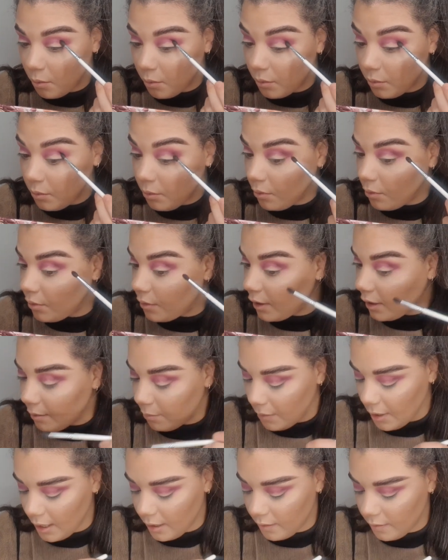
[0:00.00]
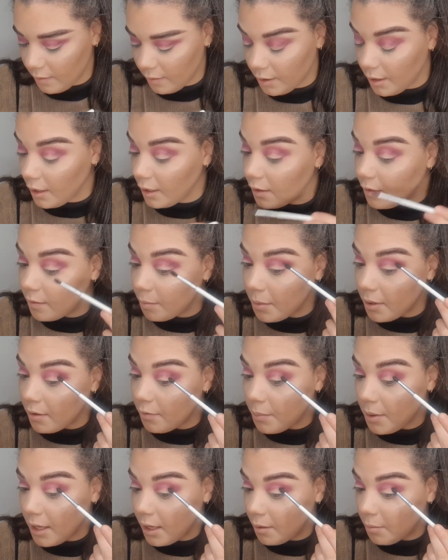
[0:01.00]
ooh, that packs a nice bit of
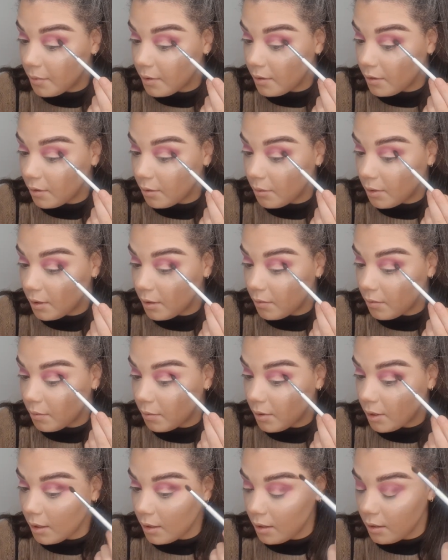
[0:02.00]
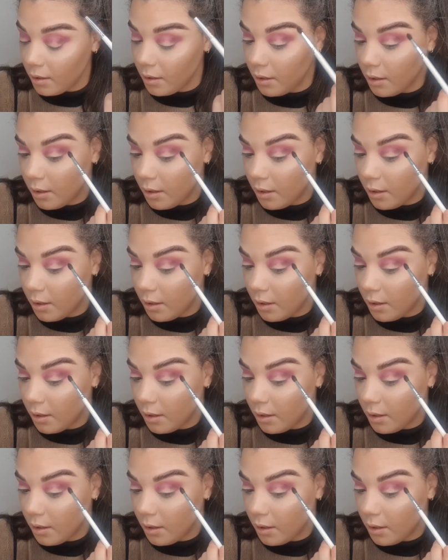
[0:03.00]
pigment to it as well.